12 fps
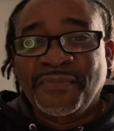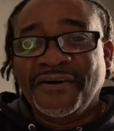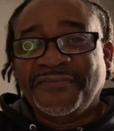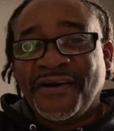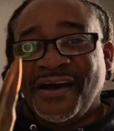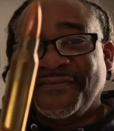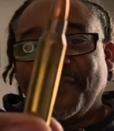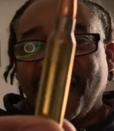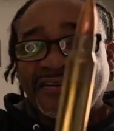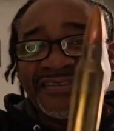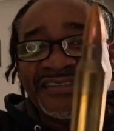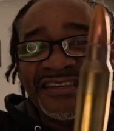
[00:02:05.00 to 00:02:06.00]
my
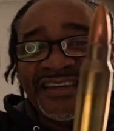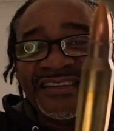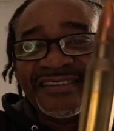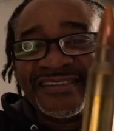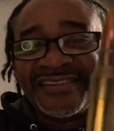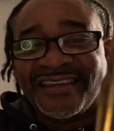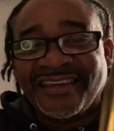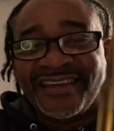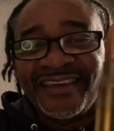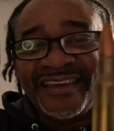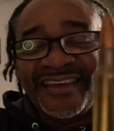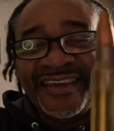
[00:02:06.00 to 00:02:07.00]

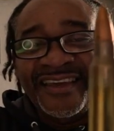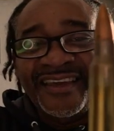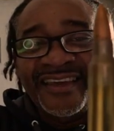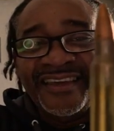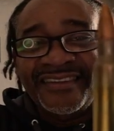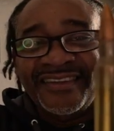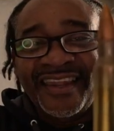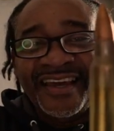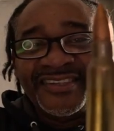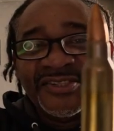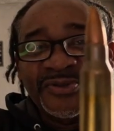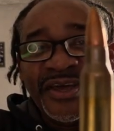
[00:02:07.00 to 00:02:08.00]
5.56 that
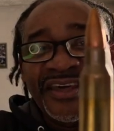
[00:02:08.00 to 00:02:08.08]
I shoot